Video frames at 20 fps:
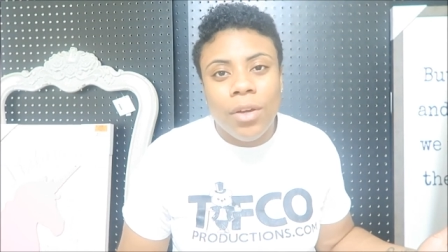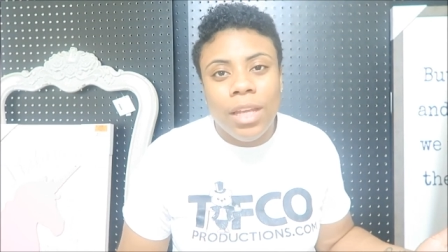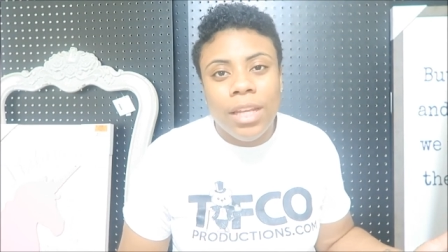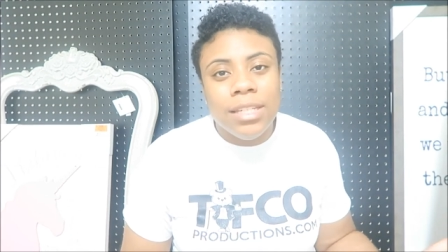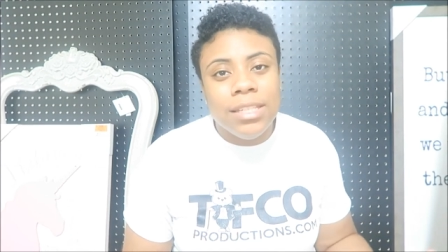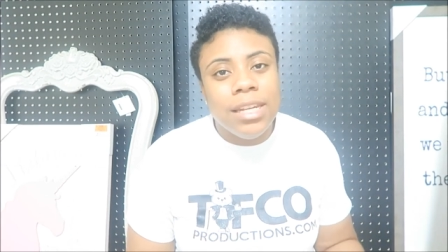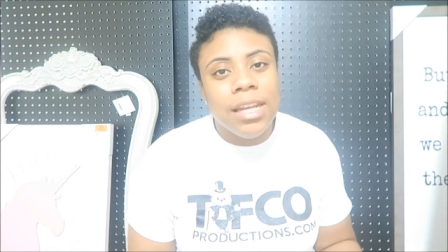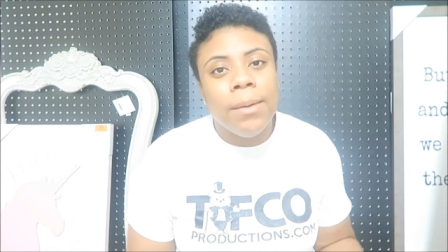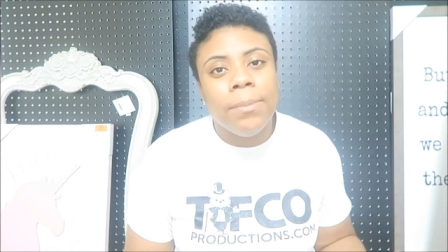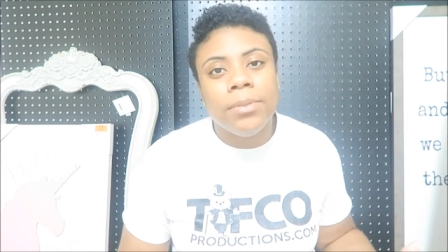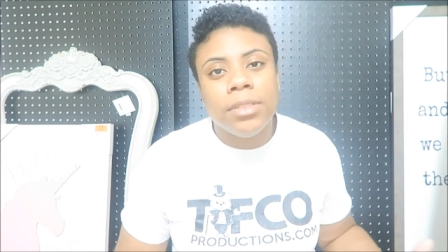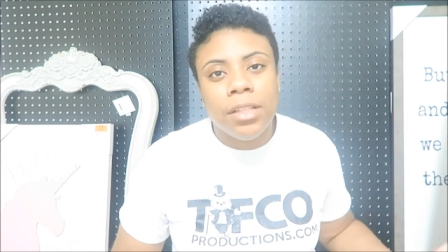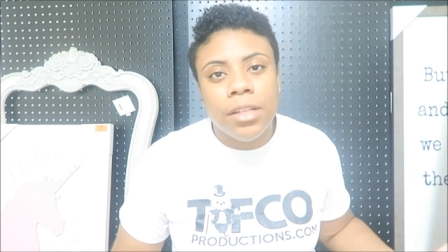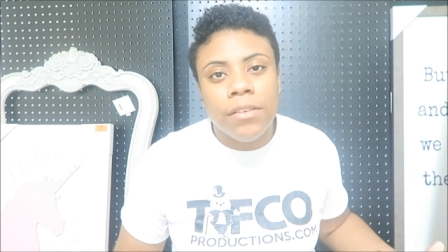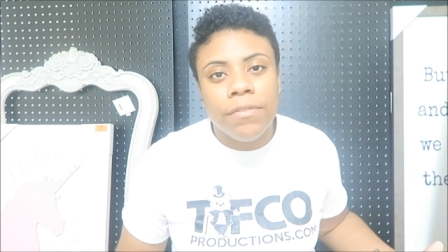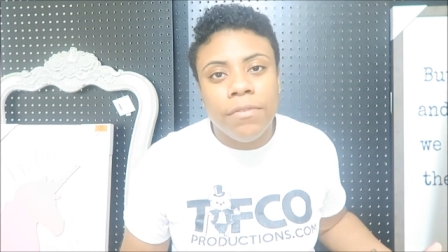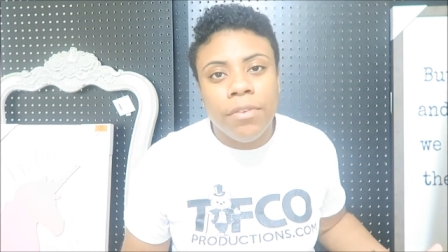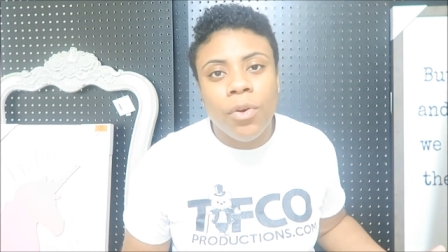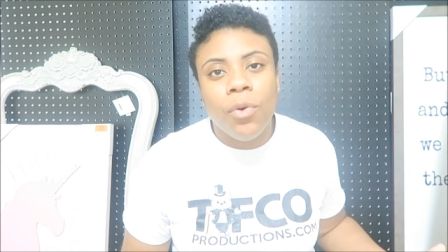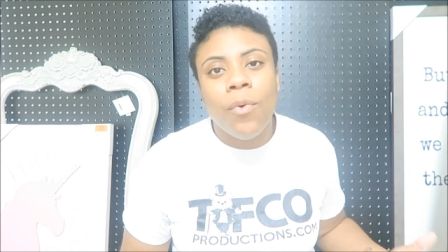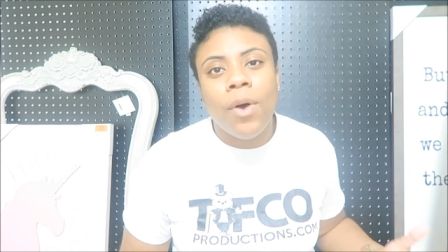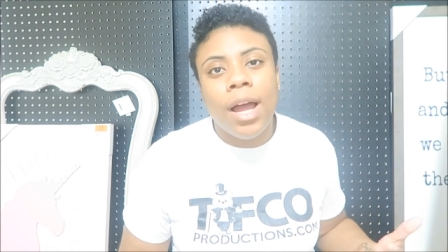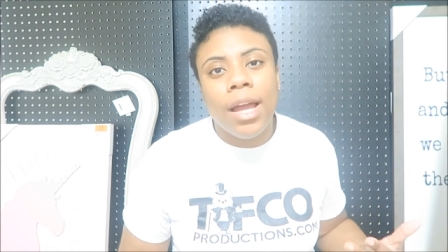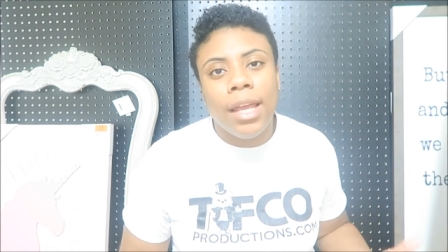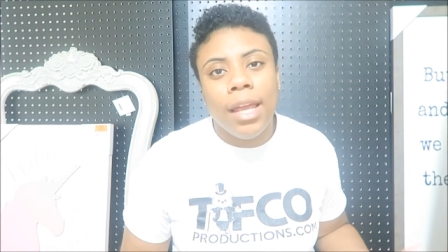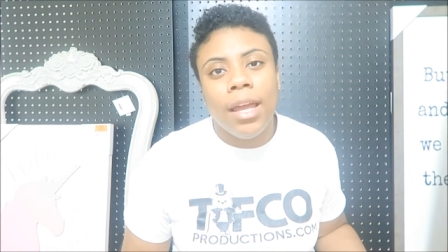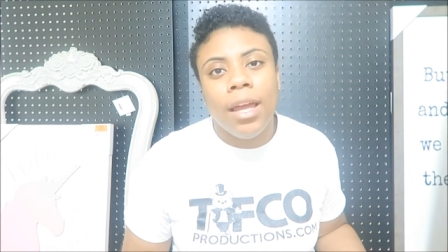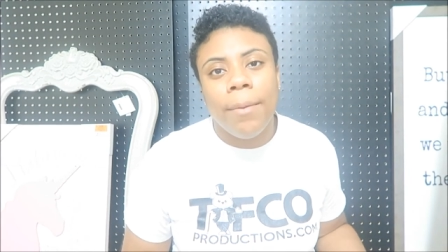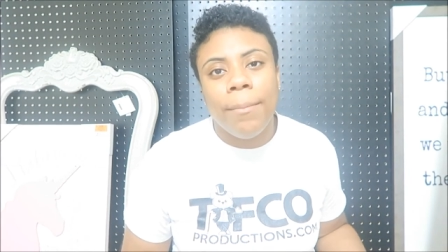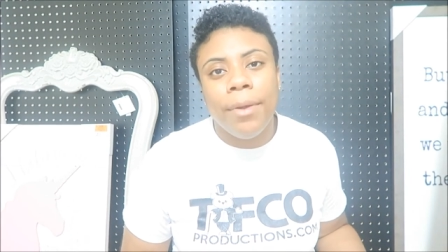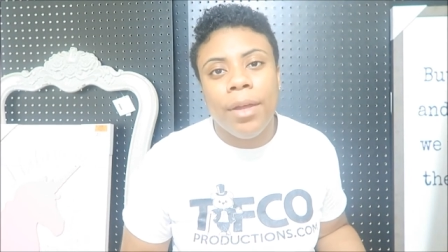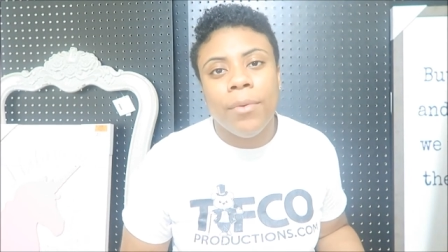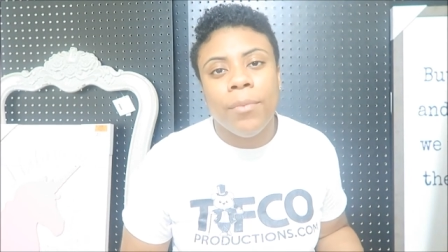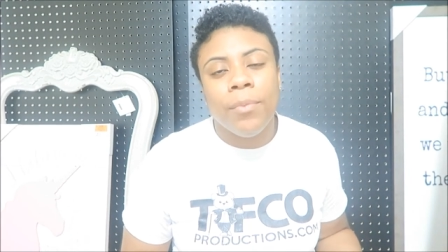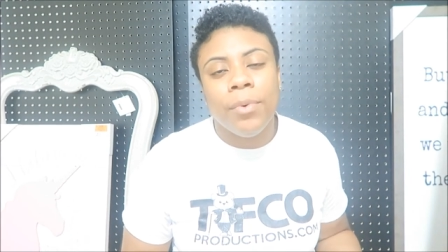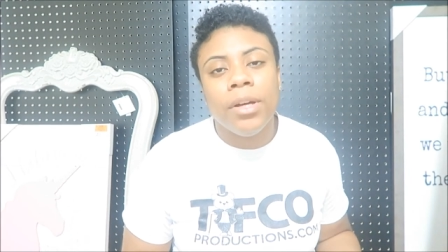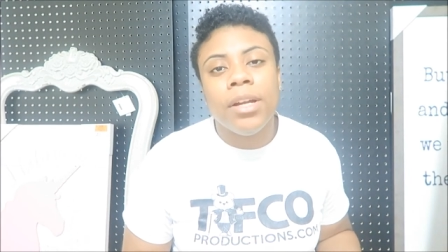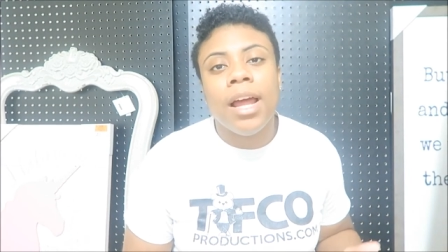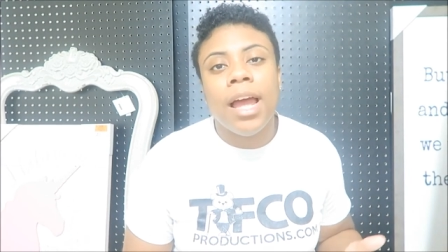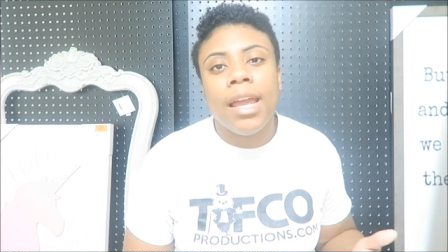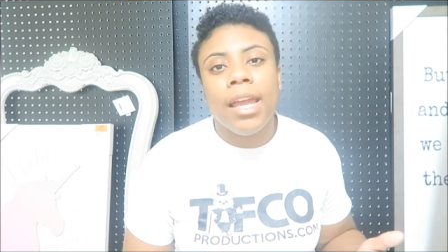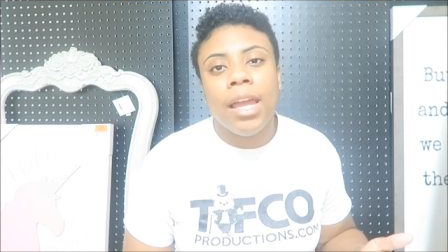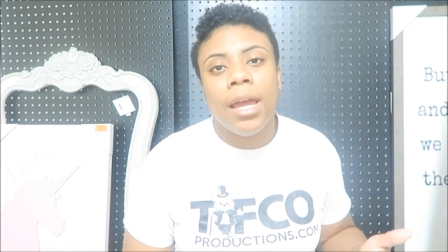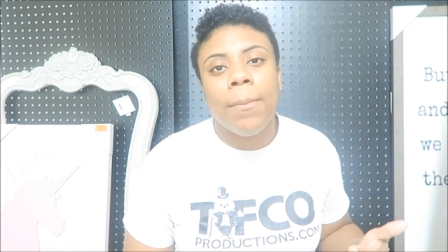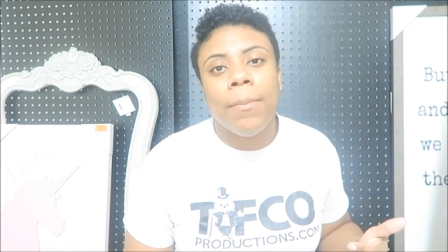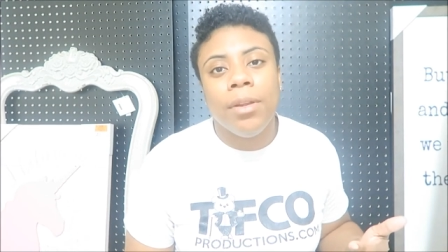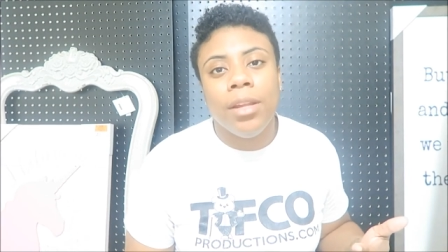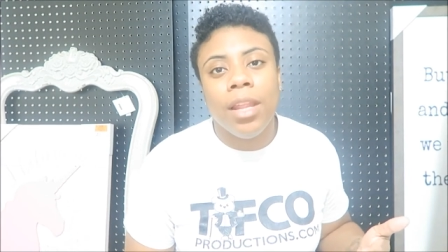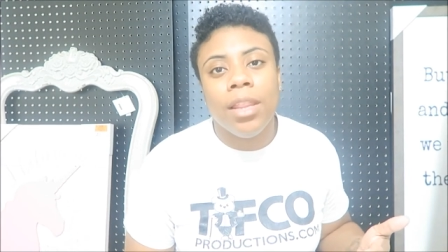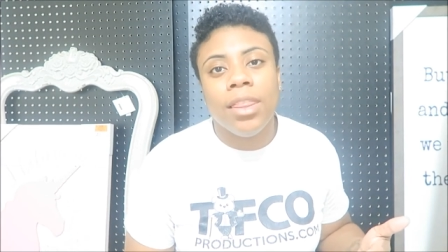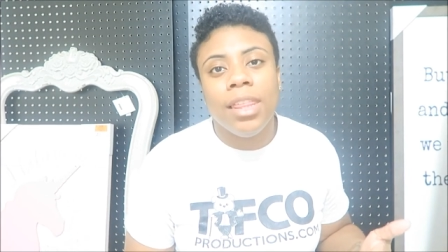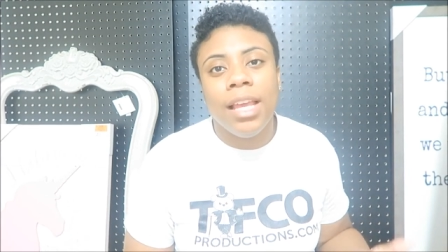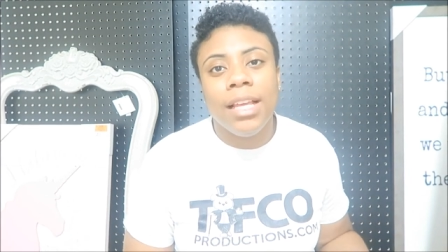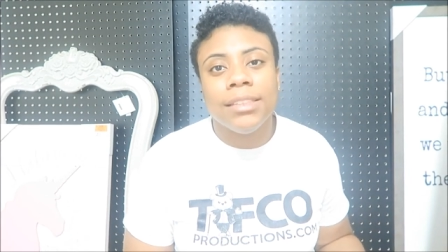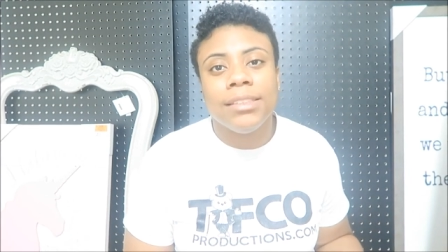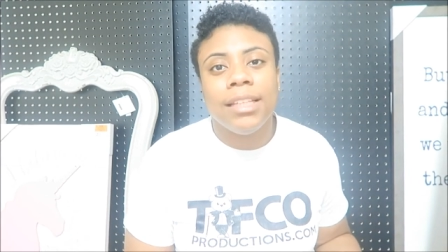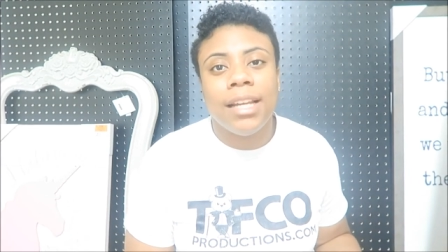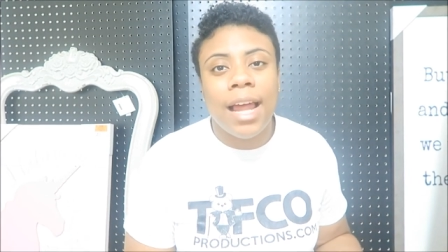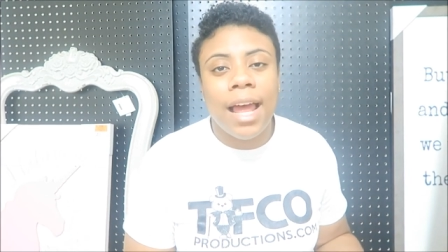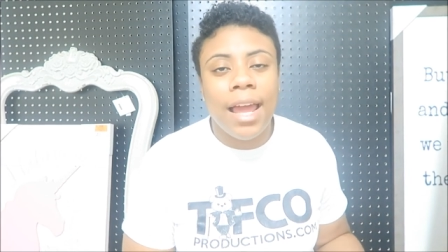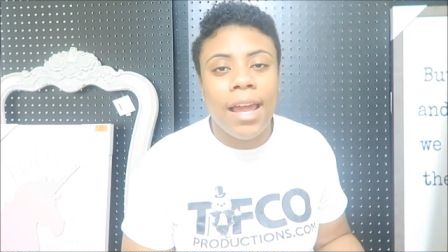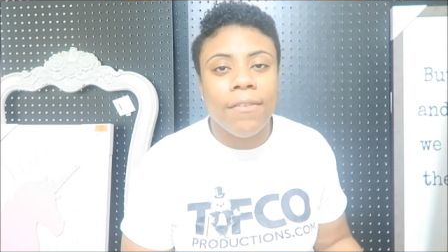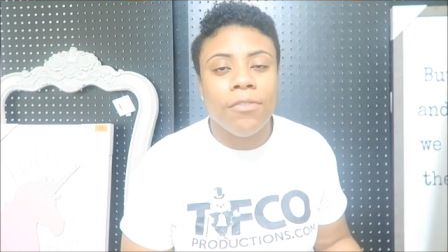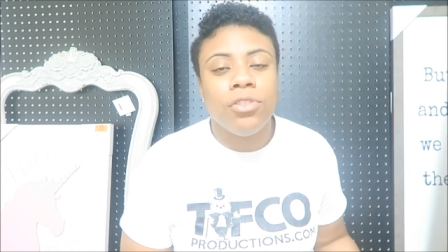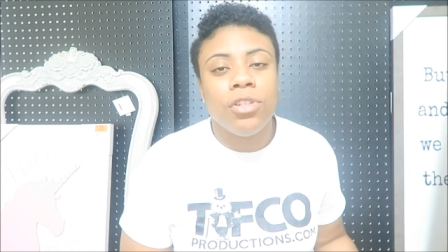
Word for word: in depth of who I am and what I am and the things that I have